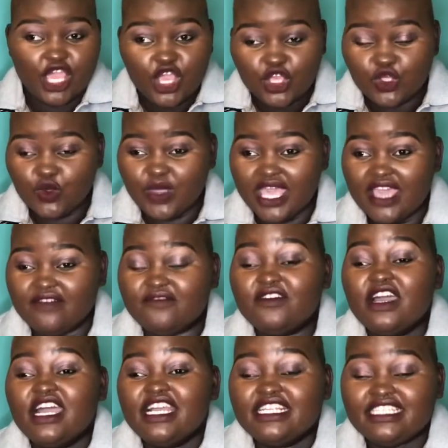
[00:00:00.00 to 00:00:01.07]
You have
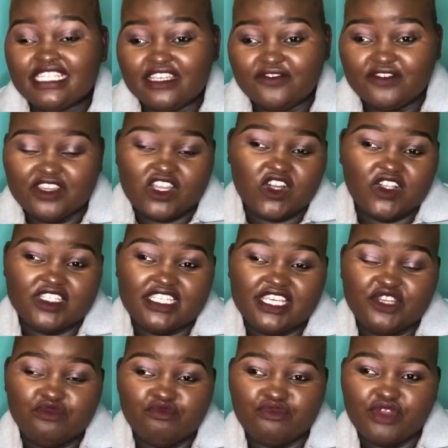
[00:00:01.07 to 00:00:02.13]
difficulty in
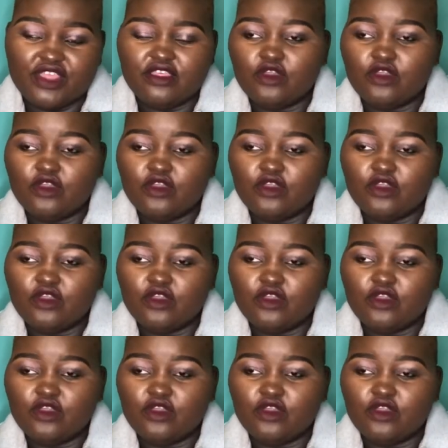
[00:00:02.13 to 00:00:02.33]
breathing.